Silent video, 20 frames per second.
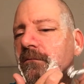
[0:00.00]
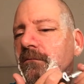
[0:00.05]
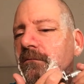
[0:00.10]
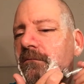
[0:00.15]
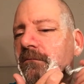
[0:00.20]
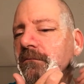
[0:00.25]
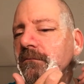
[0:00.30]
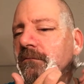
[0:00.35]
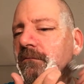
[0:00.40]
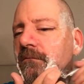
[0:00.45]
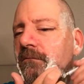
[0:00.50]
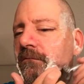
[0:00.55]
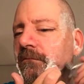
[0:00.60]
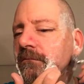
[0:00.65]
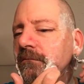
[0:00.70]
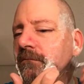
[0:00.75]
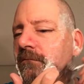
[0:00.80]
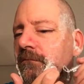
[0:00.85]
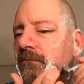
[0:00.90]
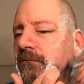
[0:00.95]

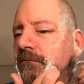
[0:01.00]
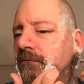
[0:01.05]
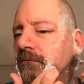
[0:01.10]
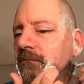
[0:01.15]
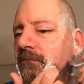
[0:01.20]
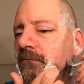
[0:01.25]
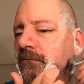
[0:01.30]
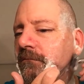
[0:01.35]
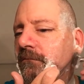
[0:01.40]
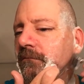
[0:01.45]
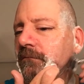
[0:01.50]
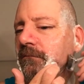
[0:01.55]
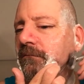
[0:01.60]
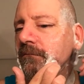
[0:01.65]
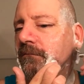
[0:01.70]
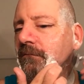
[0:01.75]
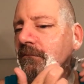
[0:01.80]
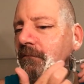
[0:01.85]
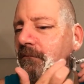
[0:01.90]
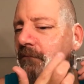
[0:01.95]

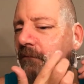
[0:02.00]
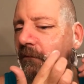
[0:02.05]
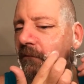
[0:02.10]
Nobody speaks.